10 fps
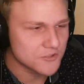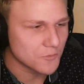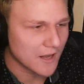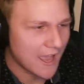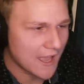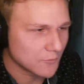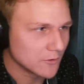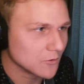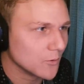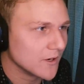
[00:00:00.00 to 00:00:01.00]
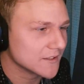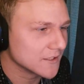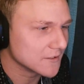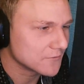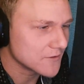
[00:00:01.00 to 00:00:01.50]
want to add real quick
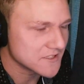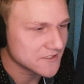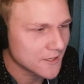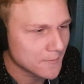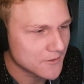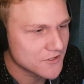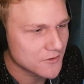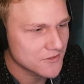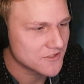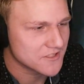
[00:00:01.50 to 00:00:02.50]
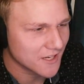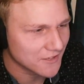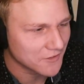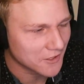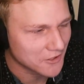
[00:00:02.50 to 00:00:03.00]
that the freezing temperature is
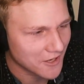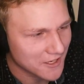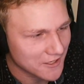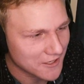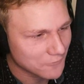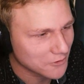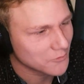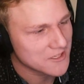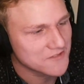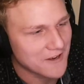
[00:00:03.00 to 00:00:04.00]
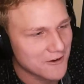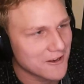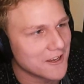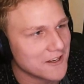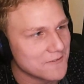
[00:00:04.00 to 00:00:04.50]
negative 184 degrees
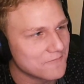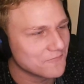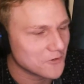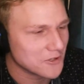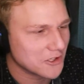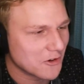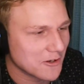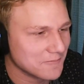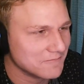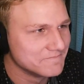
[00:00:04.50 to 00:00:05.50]
Fahrenheit for urine.